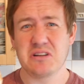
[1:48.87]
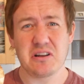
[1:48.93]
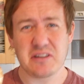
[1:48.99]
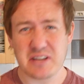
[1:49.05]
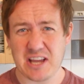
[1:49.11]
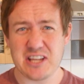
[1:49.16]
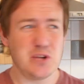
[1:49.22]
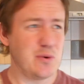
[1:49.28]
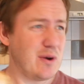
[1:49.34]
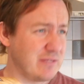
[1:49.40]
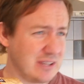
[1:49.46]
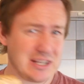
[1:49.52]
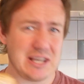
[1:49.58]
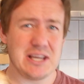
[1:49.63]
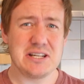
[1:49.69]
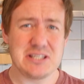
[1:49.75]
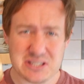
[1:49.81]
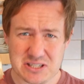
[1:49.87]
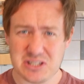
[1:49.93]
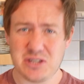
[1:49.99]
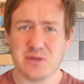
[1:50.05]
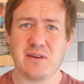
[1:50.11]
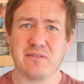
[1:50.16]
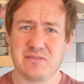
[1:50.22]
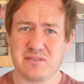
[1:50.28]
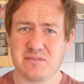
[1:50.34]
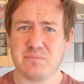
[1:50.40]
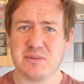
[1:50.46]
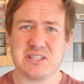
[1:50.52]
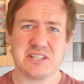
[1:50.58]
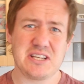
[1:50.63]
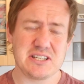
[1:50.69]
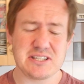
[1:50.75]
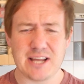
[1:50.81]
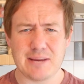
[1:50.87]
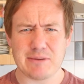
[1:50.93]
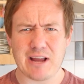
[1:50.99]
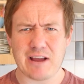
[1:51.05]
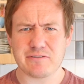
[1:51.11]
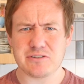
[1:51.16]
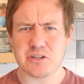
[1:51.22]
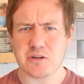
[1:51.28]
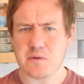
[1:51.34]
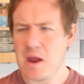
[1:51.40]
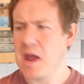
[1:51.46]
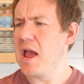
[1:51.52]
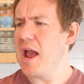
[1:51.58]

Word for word: Okay, you have the kids, you have biscuits named after you.